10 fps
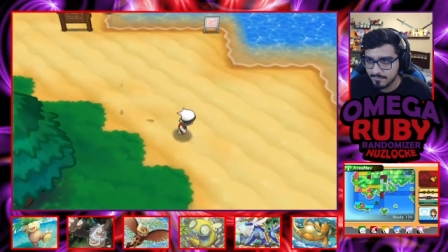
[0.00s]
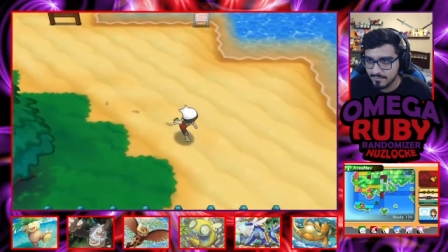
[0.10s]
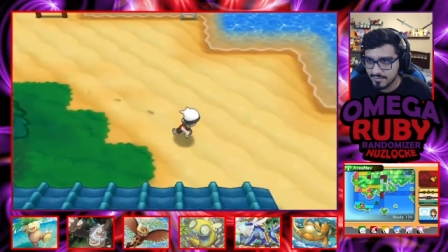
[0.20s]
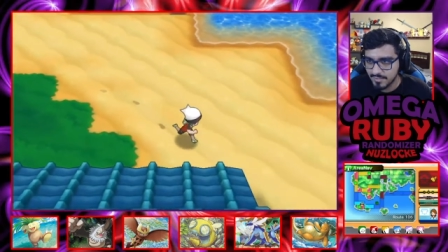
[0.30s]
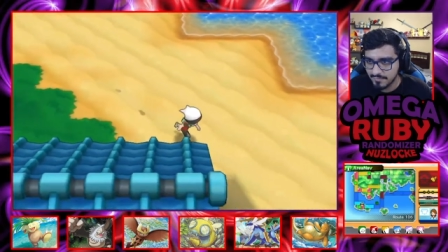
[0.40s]

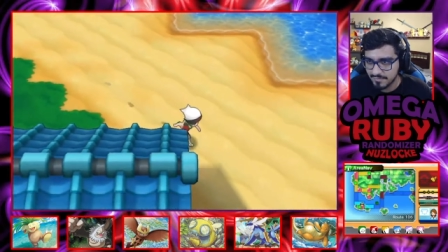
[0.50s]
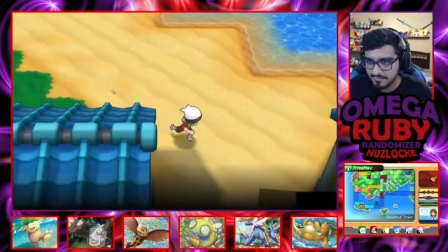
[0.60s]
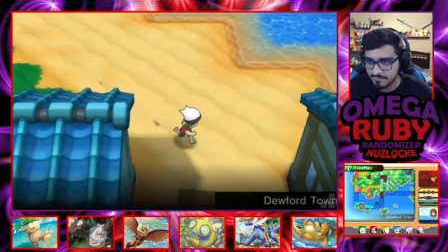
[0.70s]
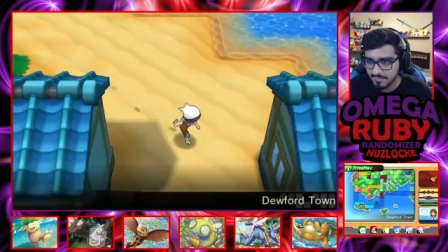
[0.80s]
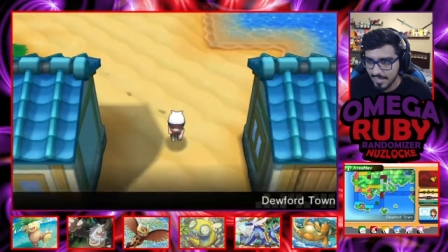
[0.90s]
Steven's
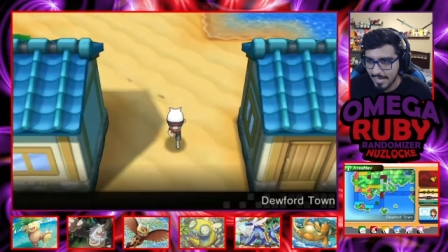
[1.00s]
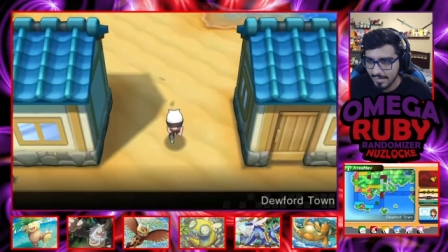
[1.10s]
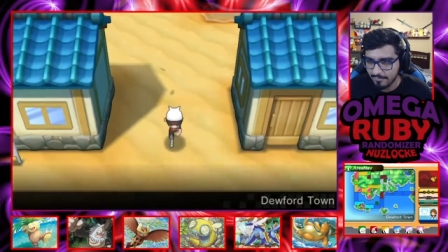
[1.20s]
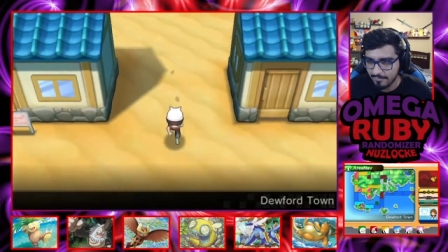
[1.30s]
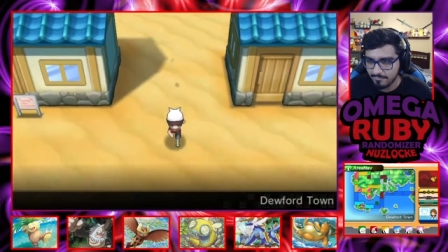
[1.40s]

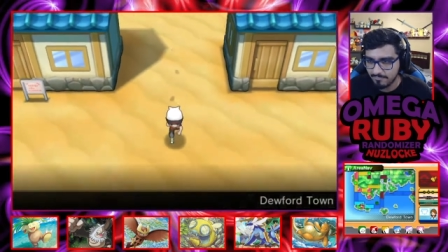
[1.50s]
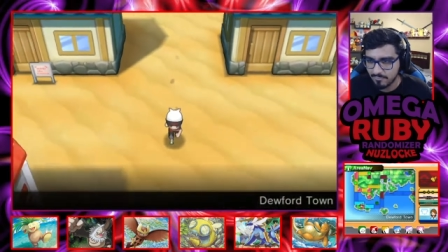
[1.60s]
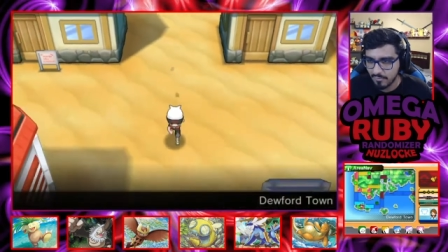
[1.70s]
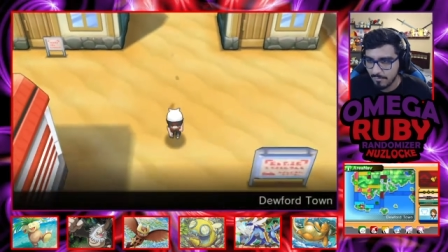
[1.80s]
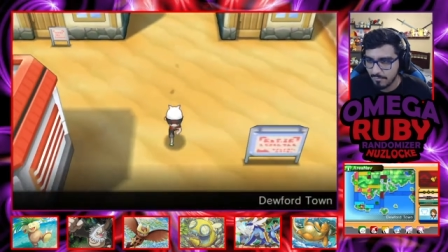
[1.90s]
dad or
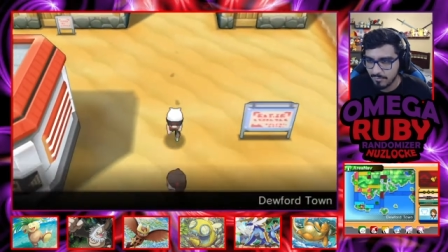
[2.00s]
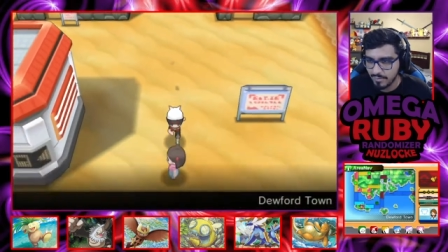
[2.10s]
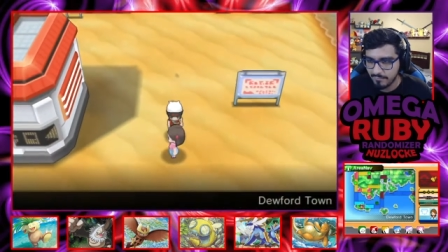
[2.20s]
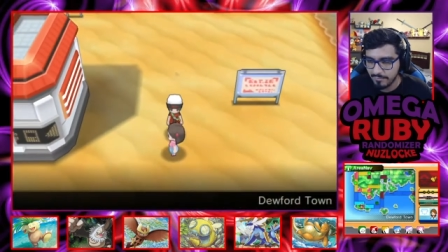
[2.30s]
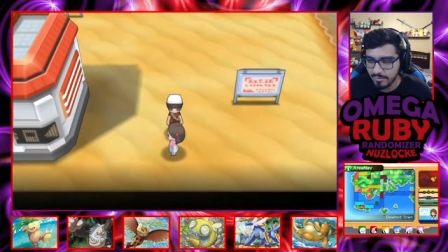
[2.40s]
grandpa,
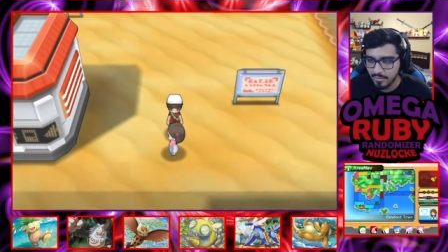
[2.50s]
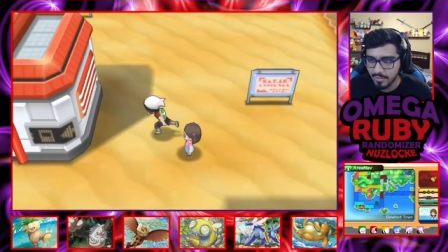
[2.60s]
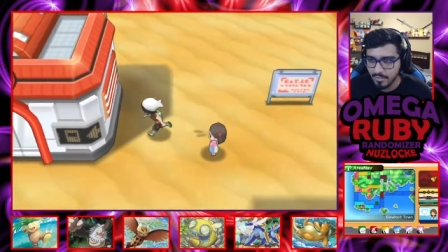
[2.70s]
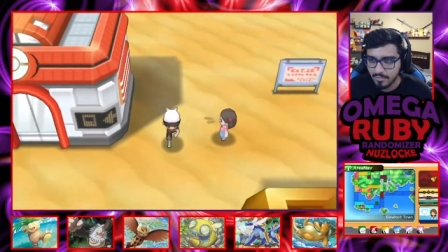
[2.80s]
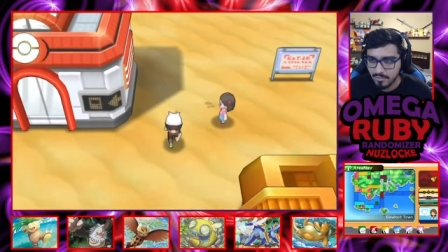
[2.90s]
whatever,
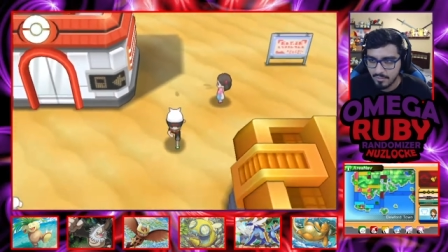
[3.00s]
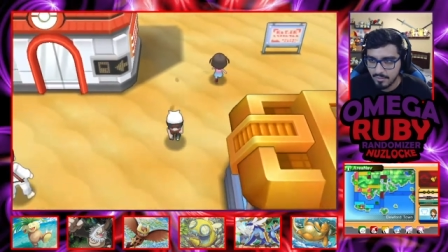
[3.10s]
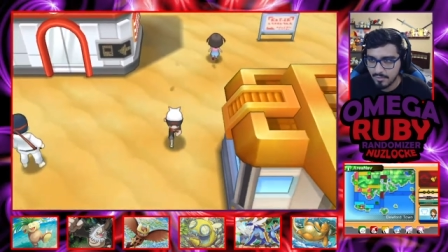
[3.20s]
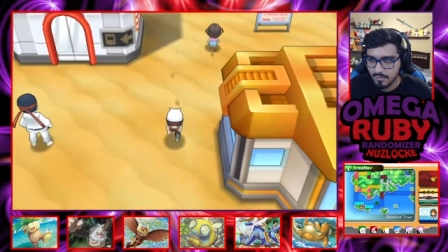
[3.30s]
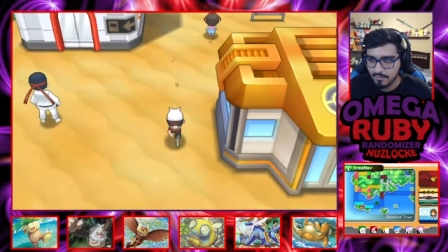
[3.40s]

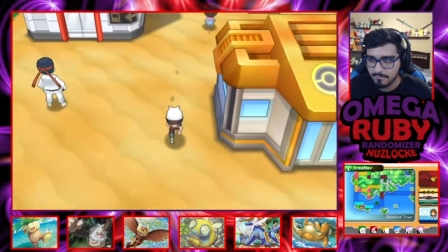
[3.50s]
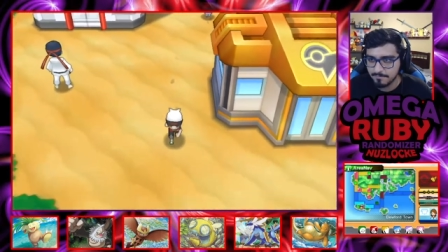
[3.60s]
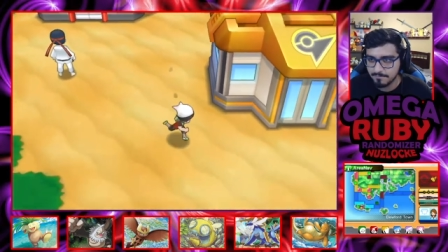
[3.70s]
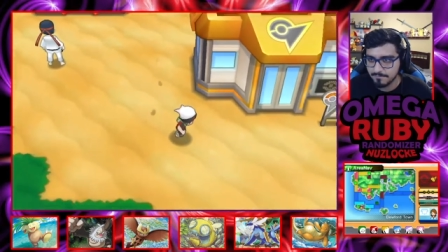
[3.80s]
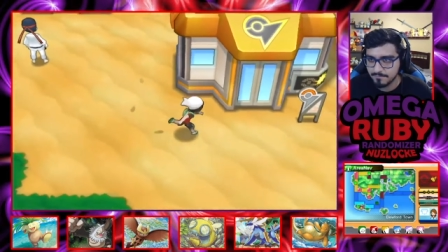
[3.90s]
uh,
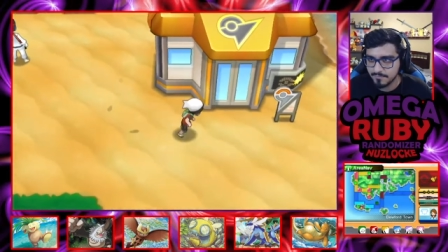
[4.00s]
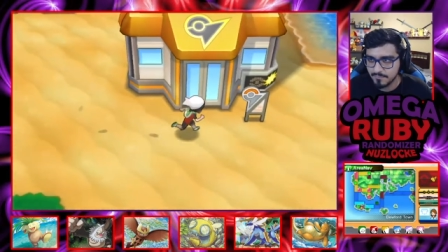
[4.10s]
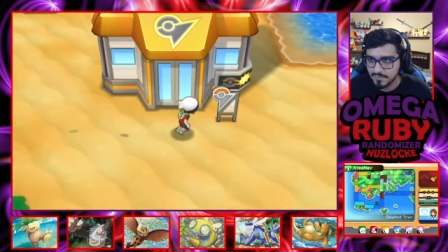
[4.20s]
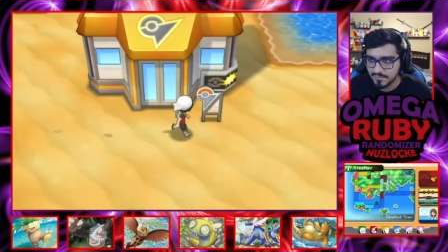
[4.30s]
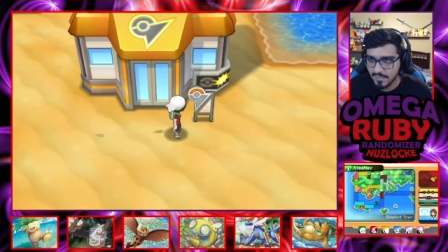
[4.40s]

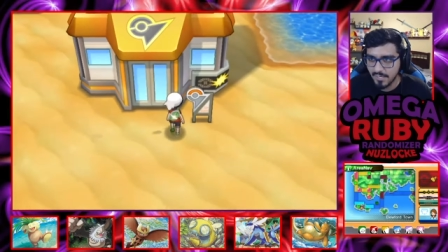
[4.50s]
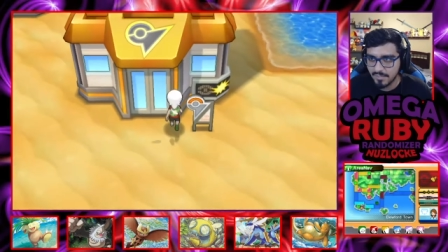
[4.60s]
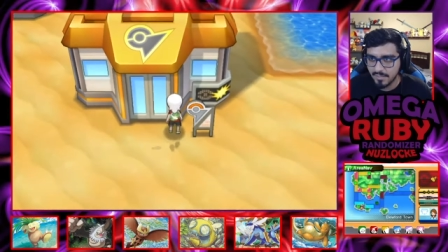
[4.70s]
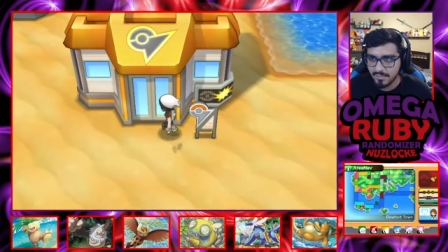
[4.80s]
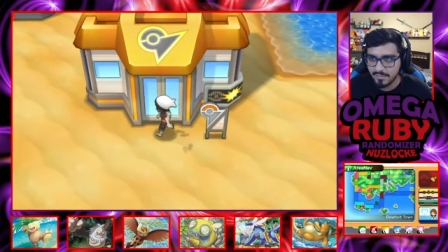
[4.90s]

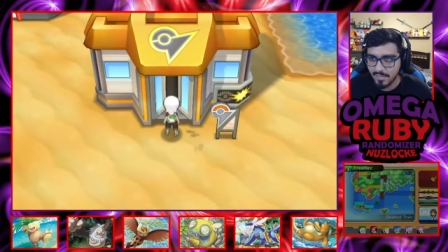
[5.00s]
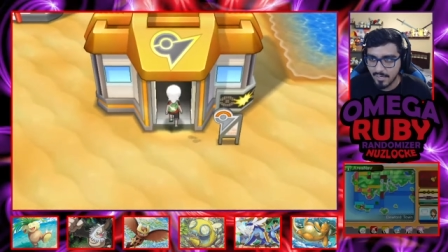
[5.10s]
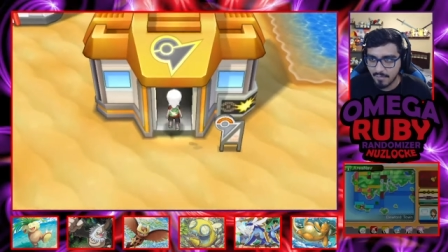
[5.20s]
said like, yeah, I'm